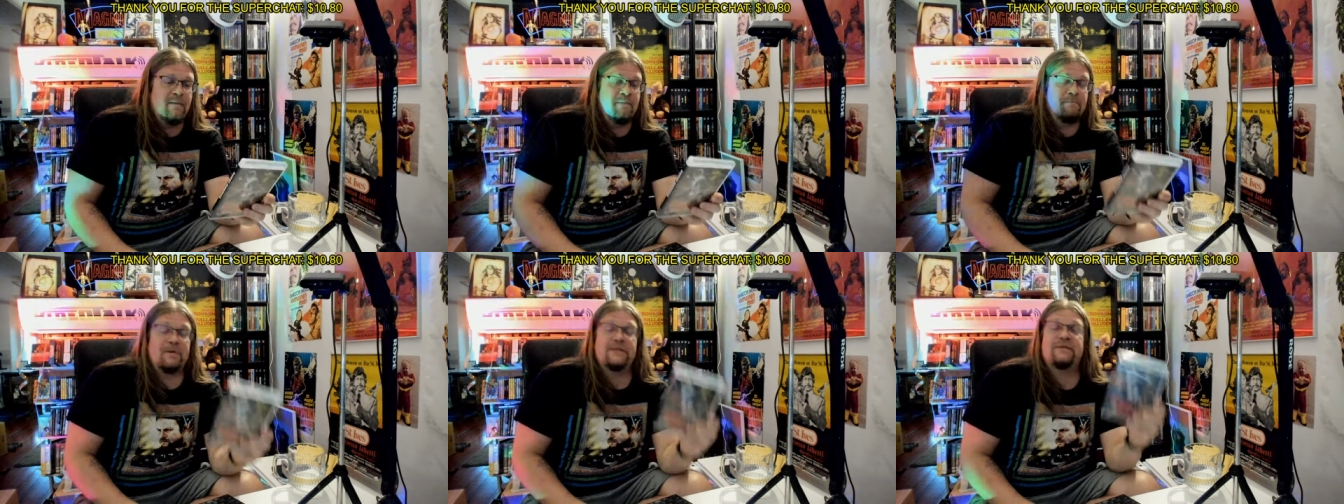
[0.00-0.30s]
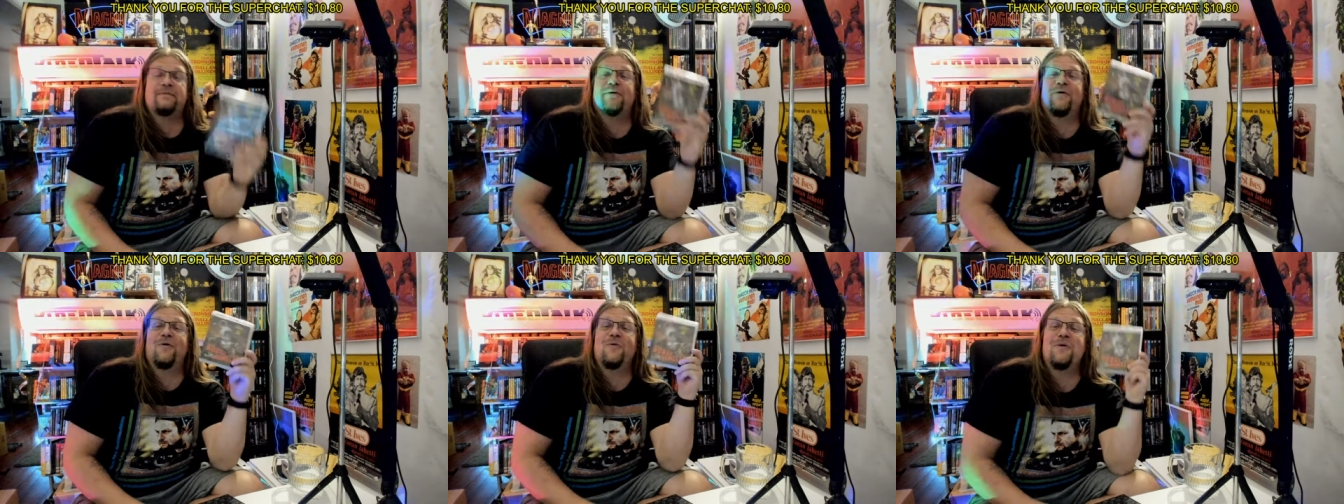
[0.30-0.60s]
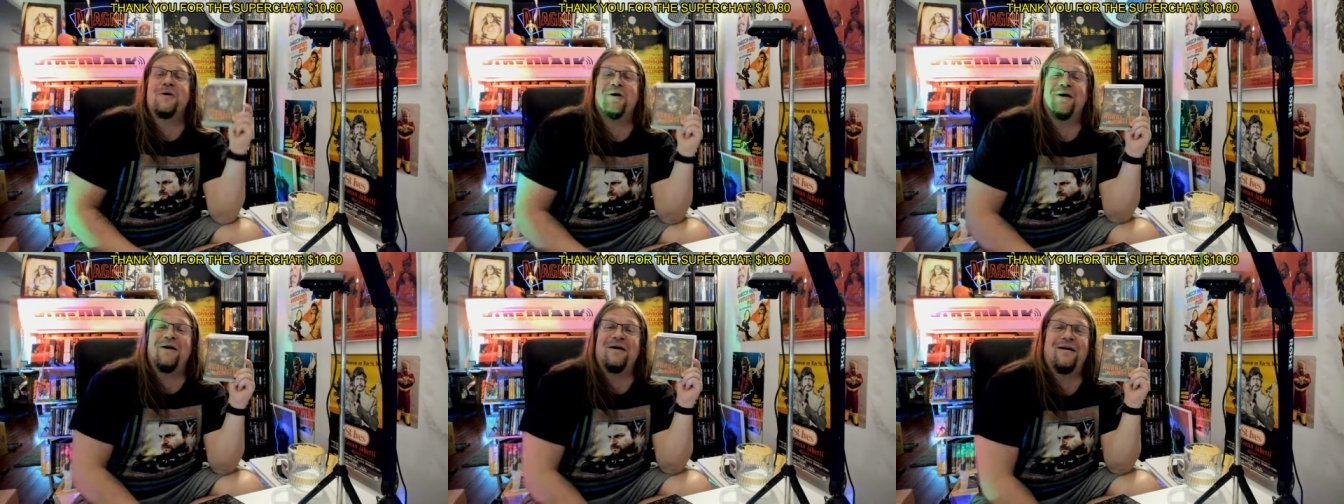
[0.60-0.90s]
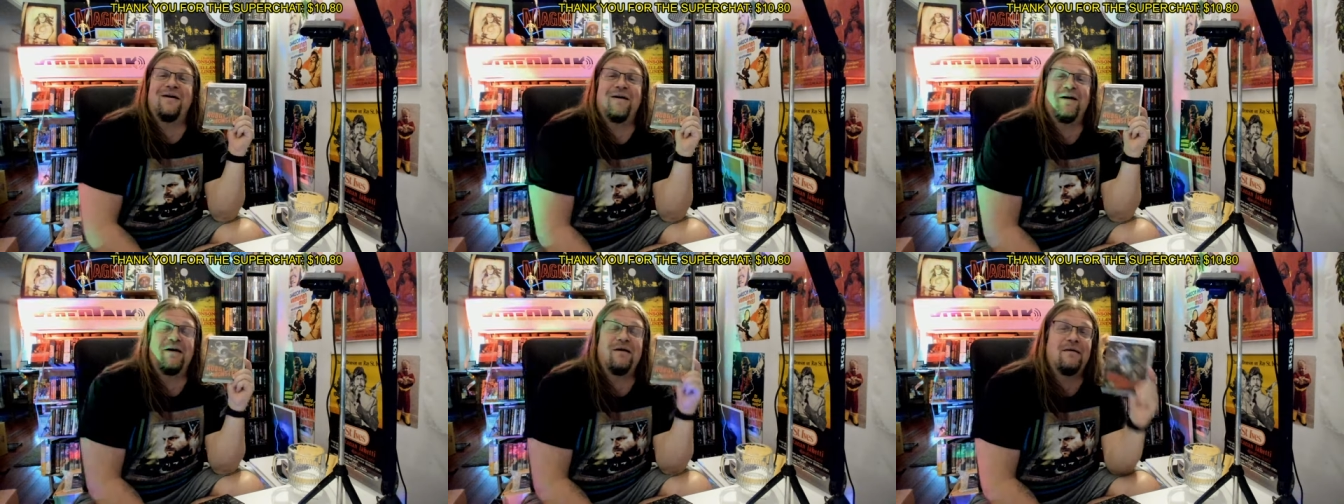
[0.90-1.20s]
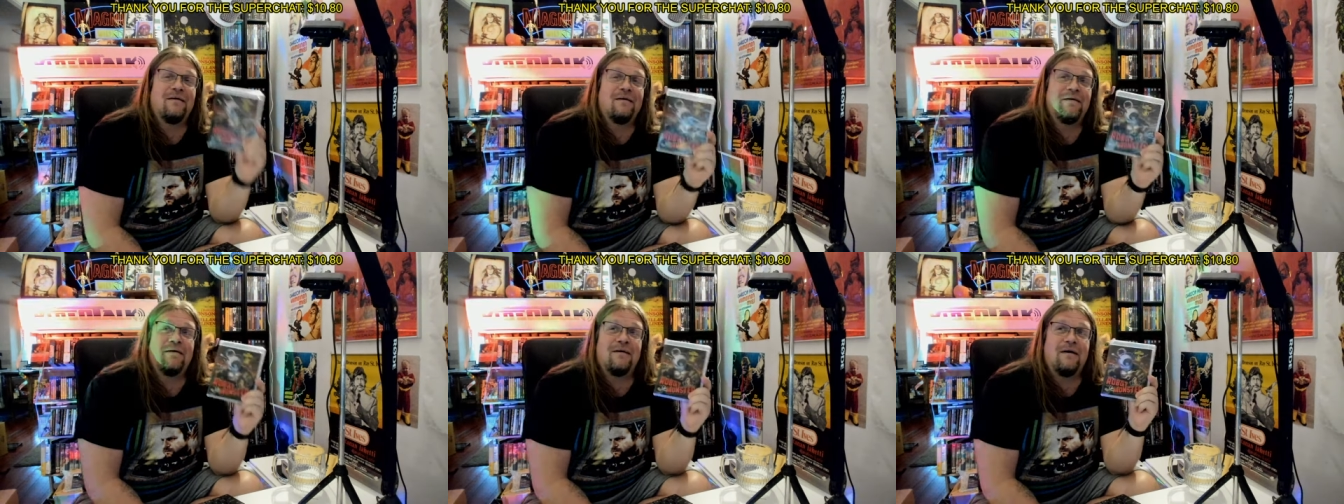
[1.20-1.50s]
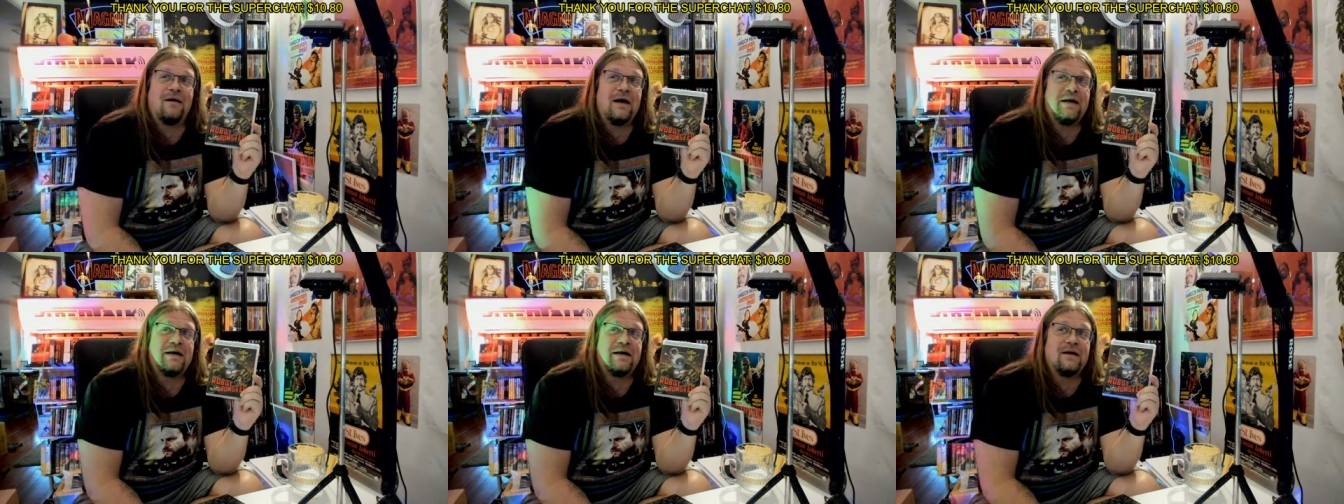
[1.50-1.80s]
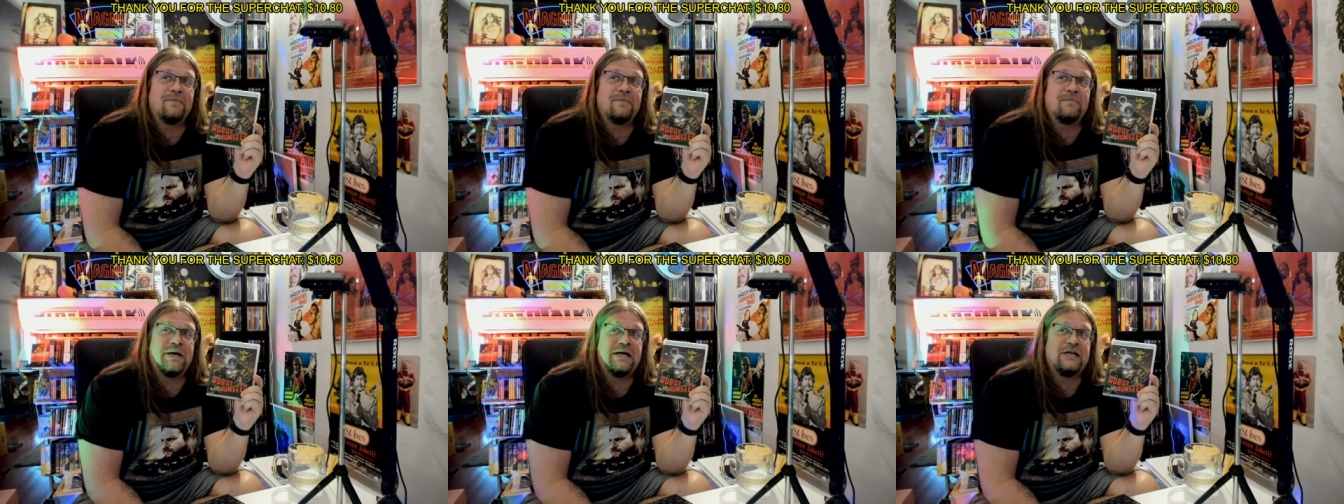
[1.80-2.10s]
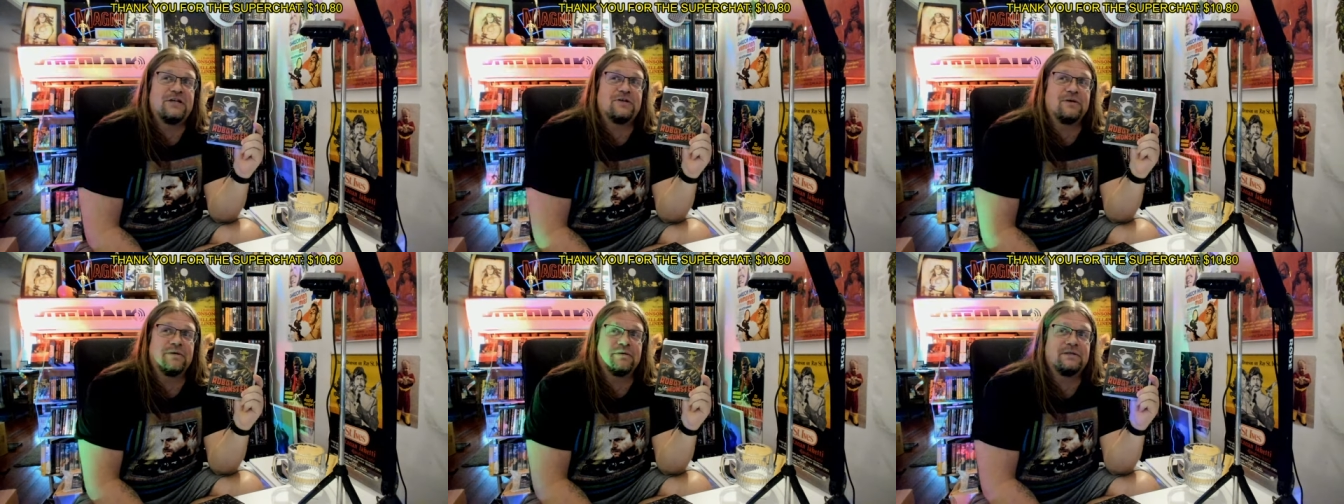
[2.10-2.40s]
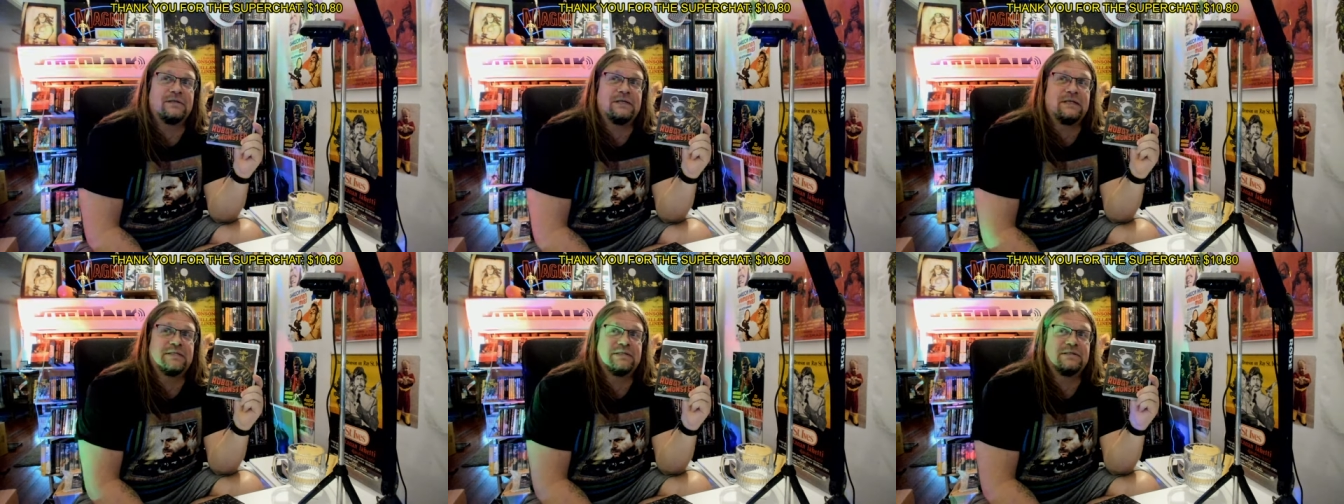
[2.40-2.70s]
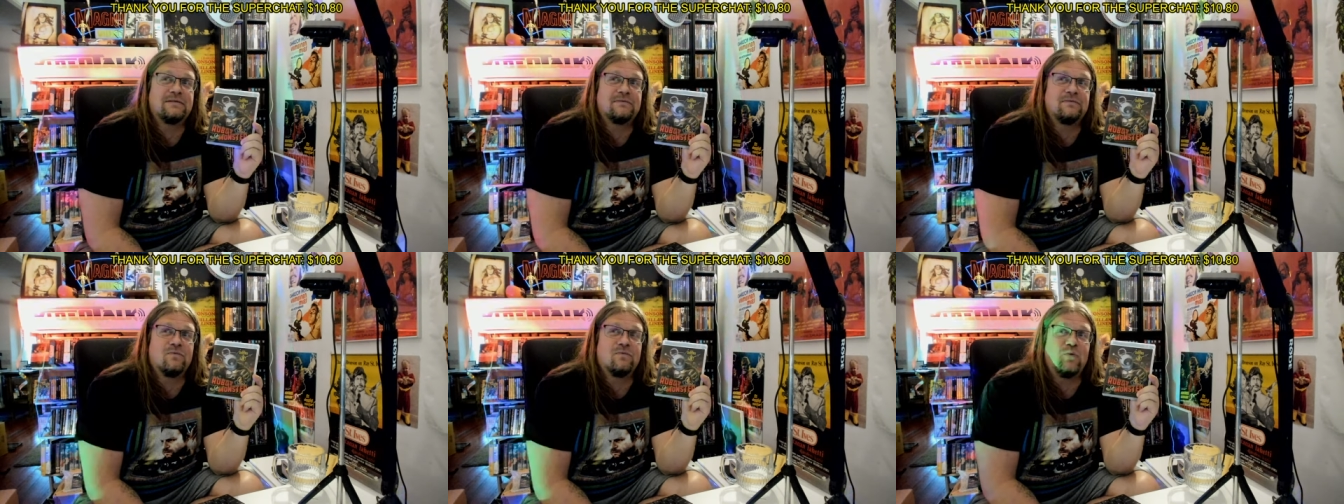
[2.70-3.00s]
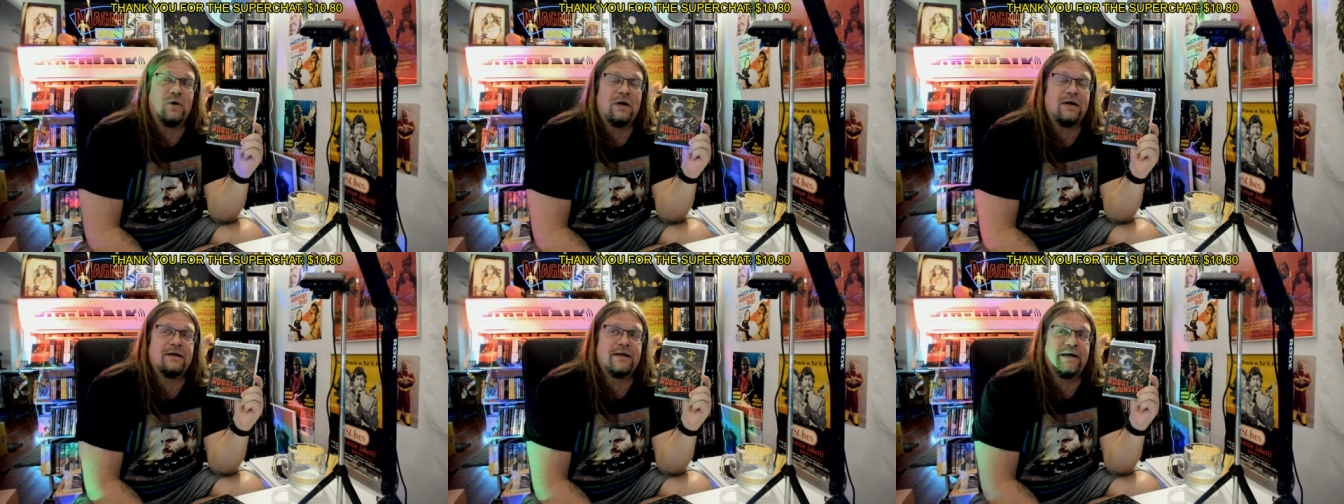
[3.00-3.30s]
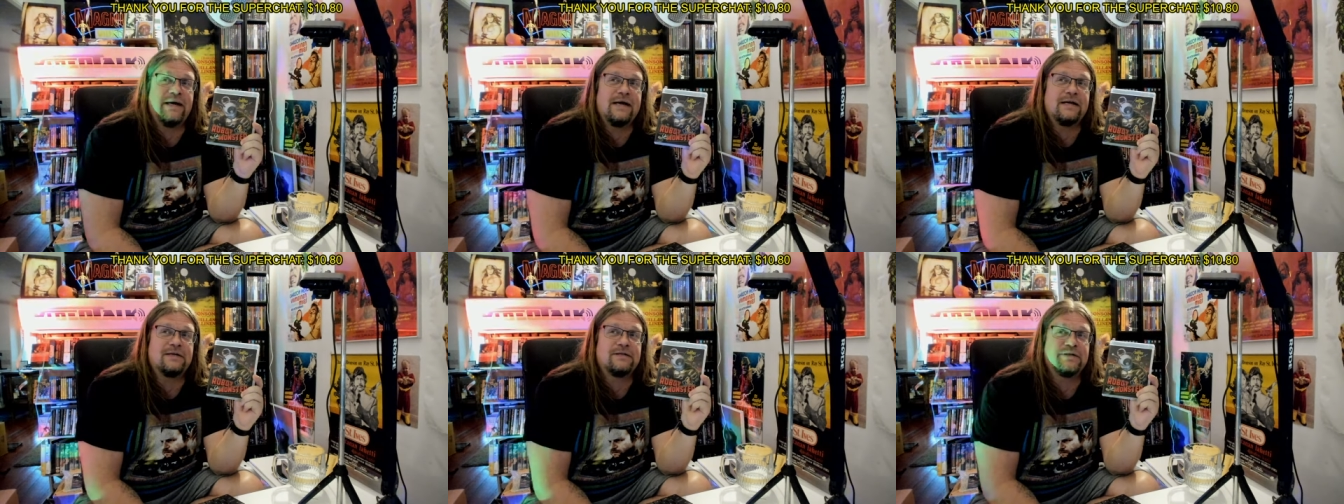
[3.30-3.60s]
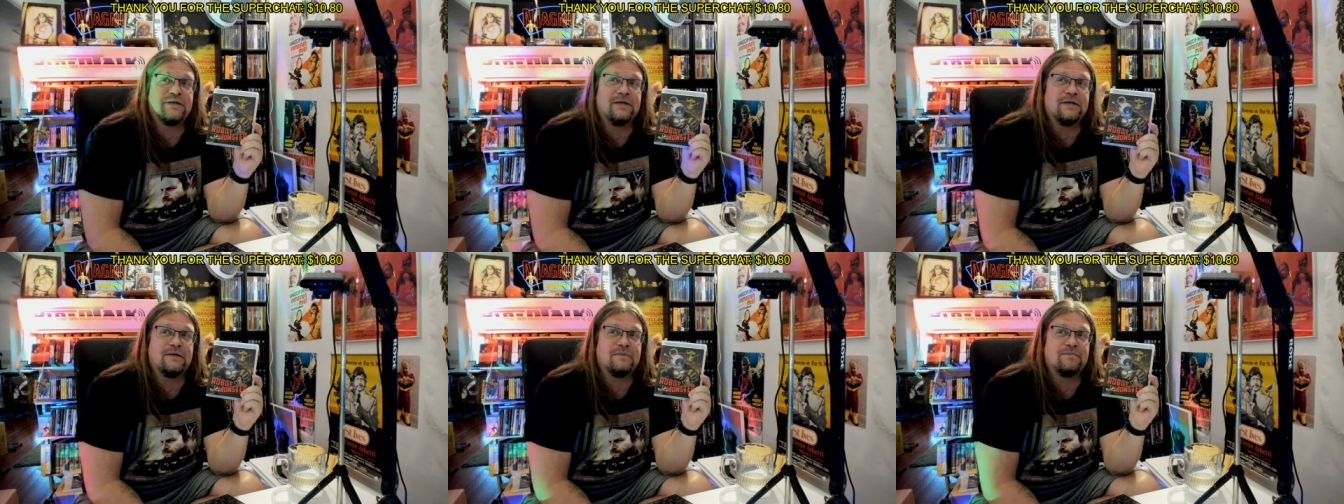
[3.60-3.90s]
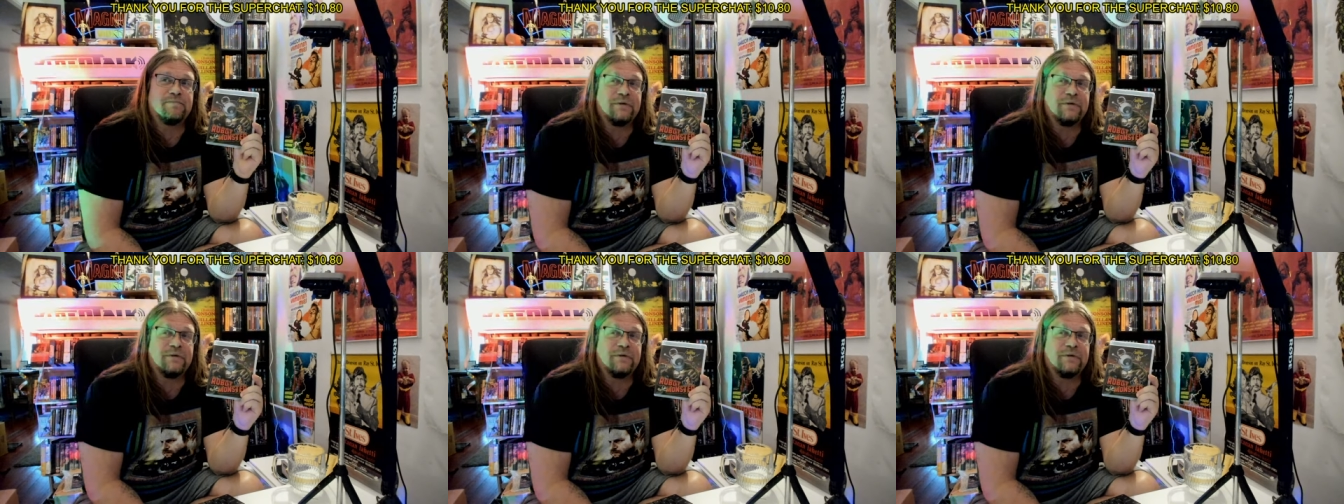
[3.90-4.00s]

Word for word: but I gotta mention this one extra,